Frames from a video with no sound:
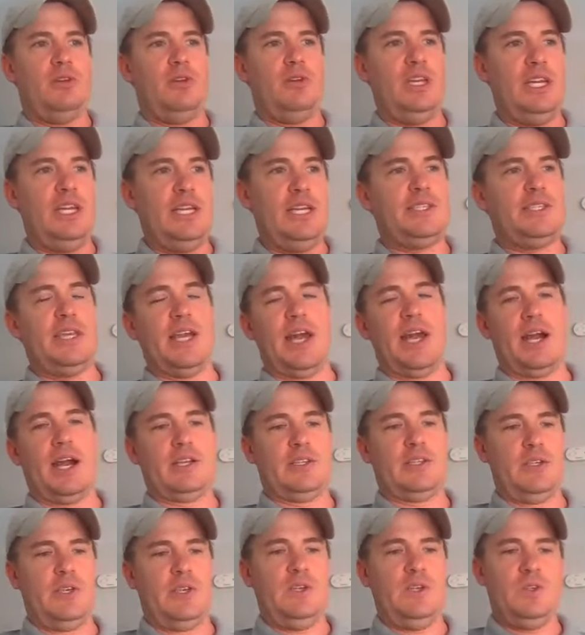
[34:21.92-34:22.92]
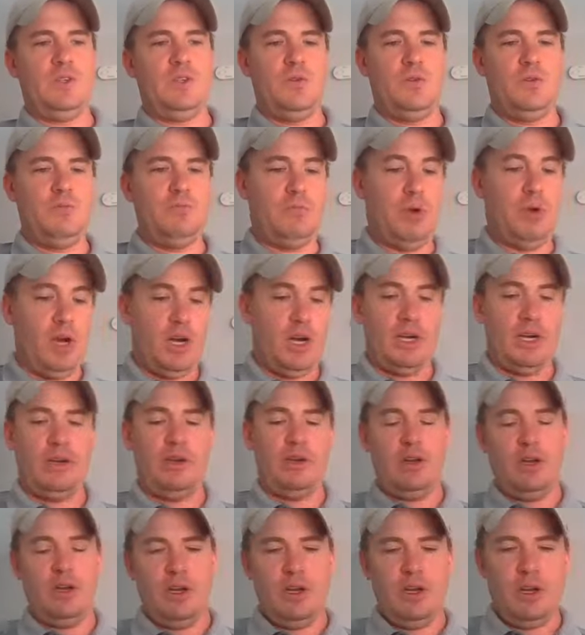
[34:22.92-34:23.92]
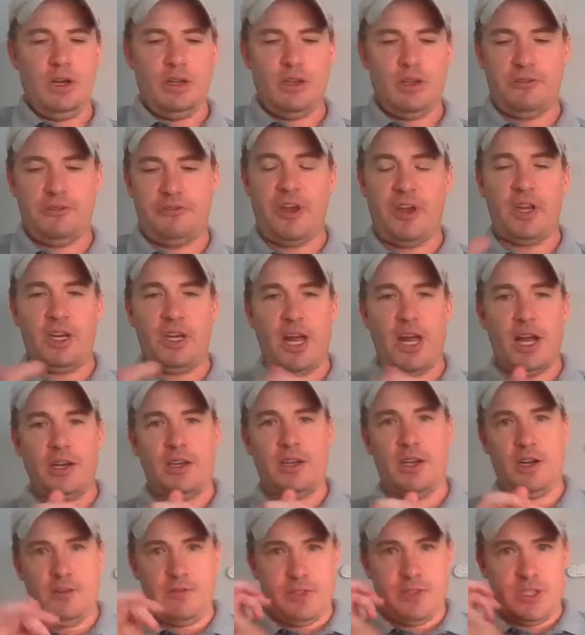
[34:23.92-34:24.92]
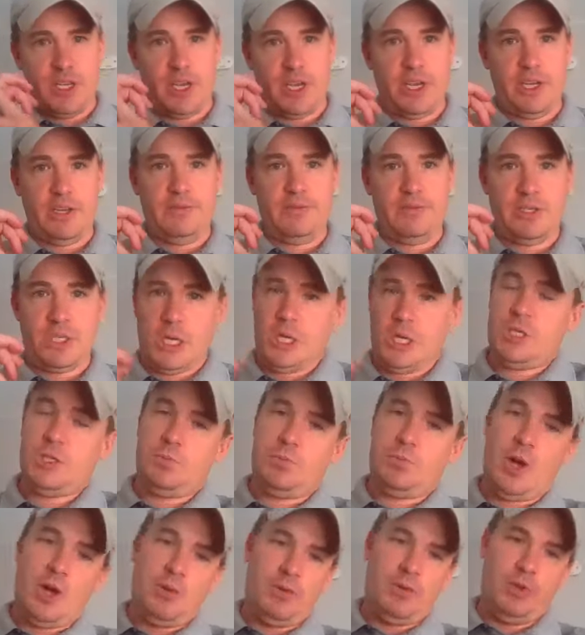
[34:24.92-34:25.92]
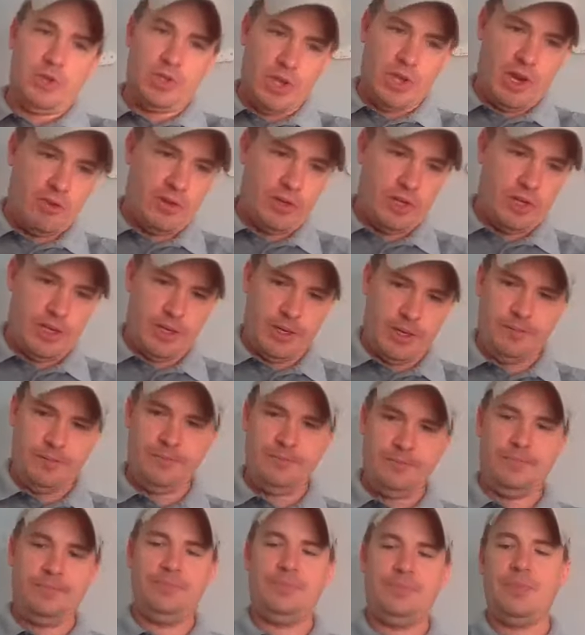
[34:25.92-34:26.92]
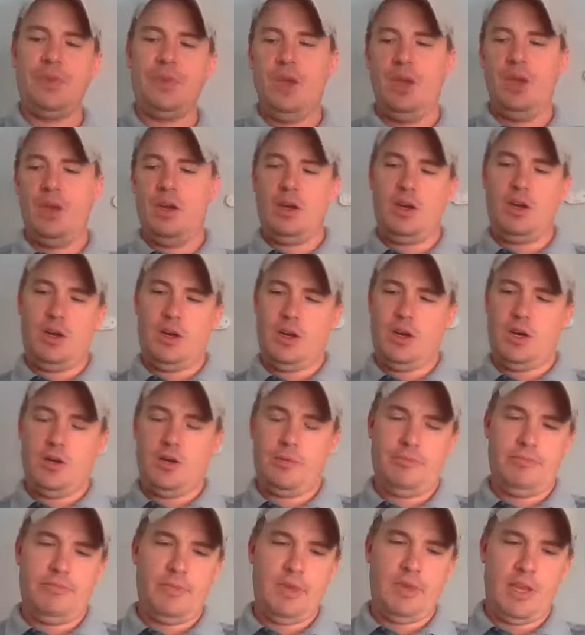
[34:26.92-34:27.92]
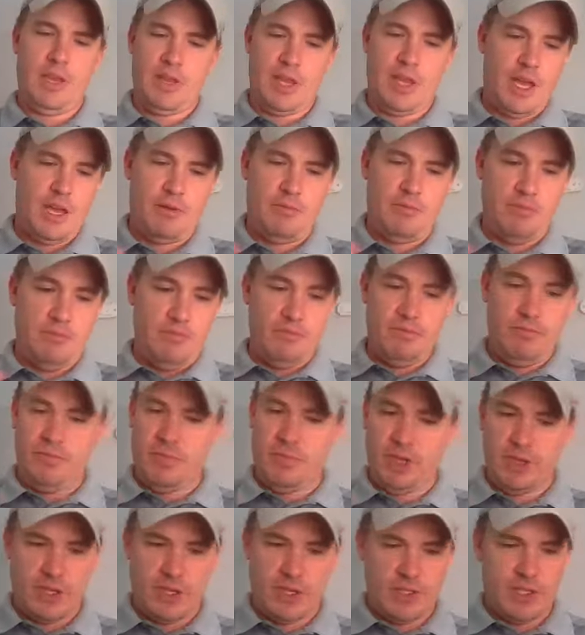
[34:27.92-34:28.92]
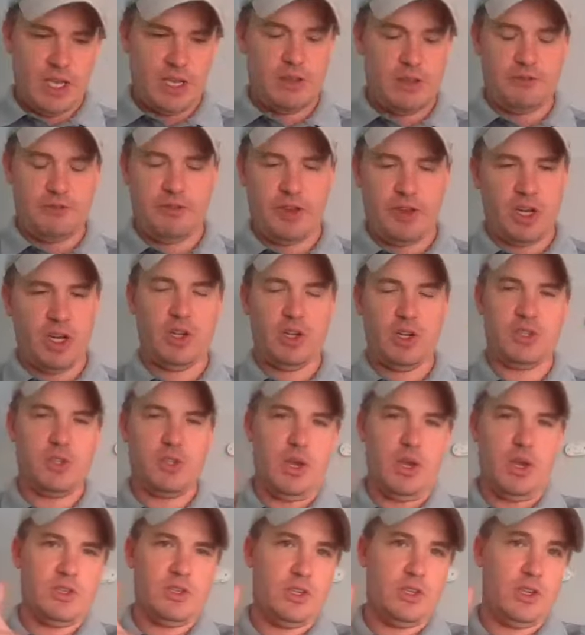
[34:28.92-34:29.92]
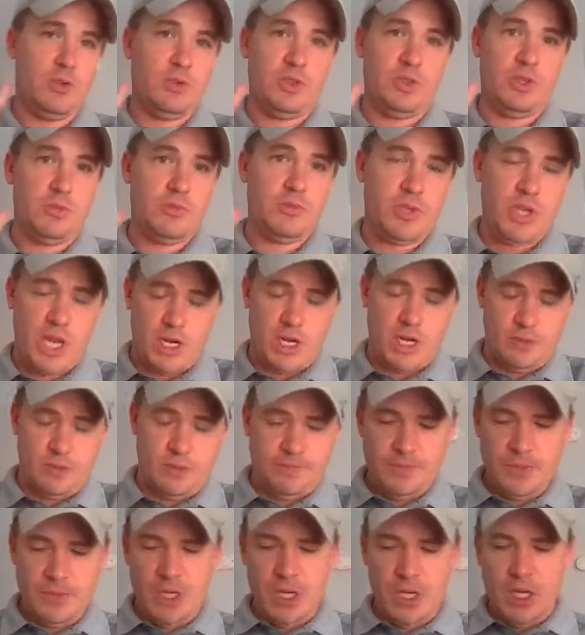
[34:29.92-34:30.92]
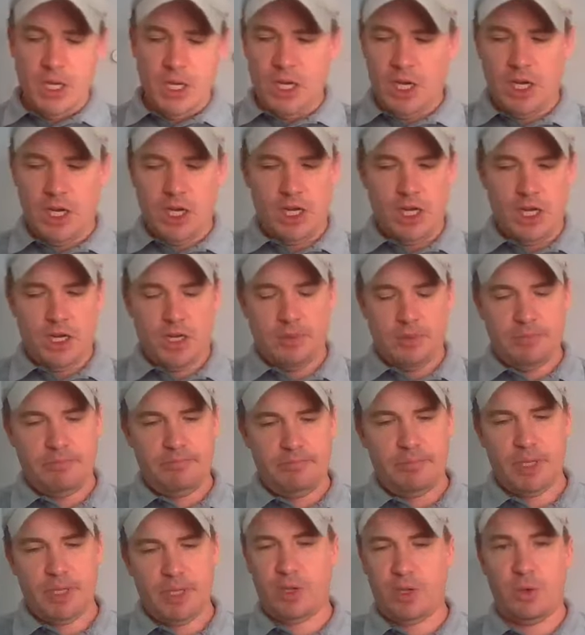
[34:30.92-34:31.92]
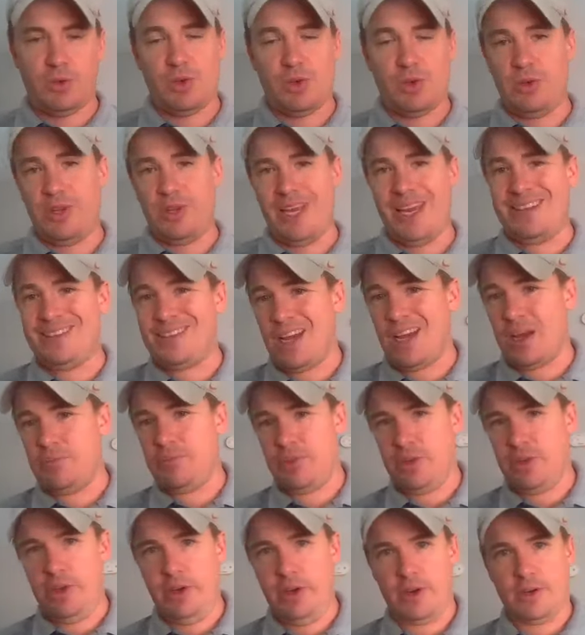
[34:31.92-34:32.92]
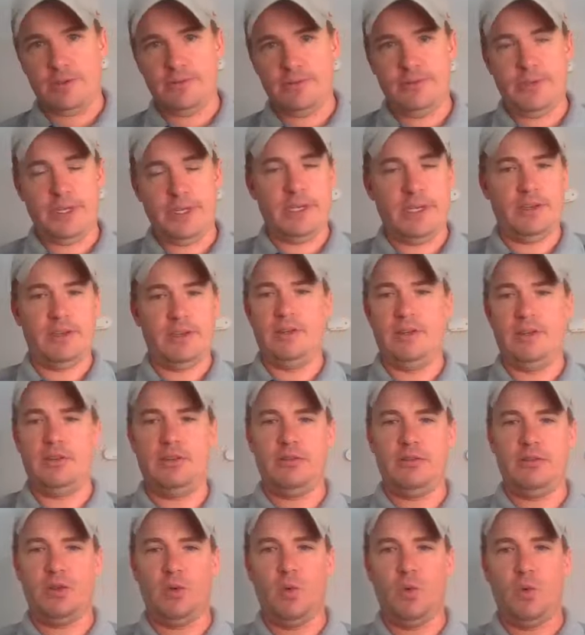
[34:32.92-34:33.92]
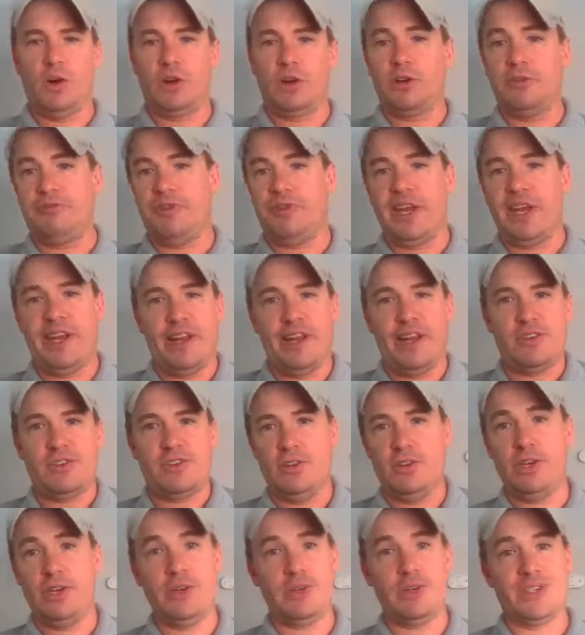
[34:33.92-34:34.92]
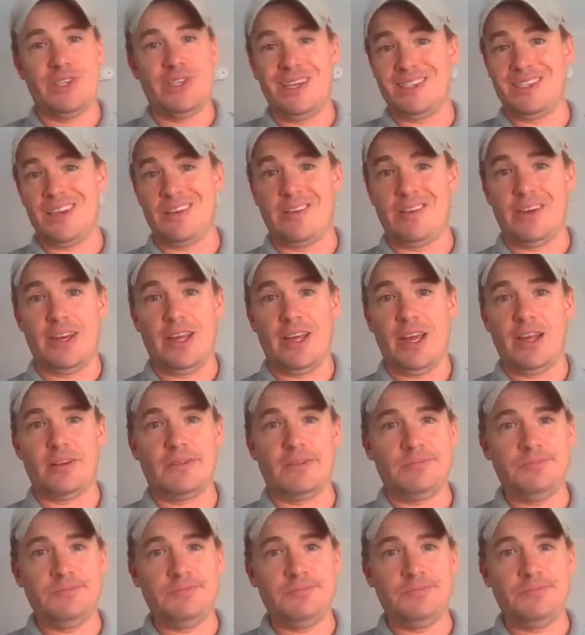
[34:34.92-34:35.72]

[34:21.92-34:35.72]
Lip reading: easy access, but the Fed.gov site does publish everything. And then, as I said, the Fed also has a YouTube channel, but those are only 8 times a year. The work of financial literacy is every day.